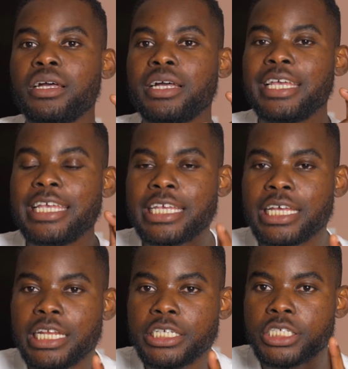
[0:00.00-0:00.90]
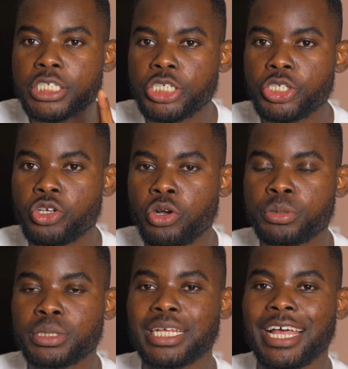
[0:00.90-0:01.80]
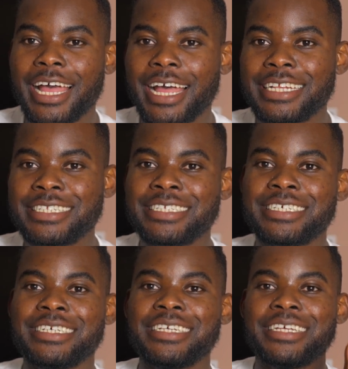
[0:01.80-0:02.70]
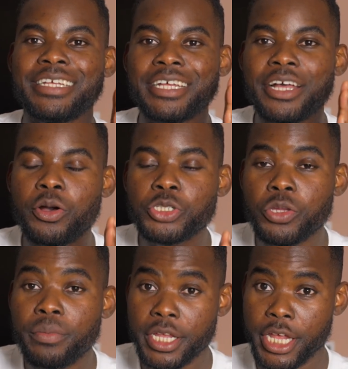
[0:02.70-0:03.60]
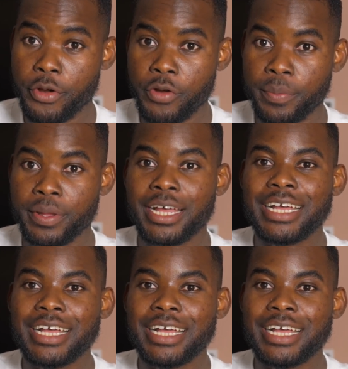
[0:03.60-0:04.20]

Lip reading: English teaching jobs and customer care rep.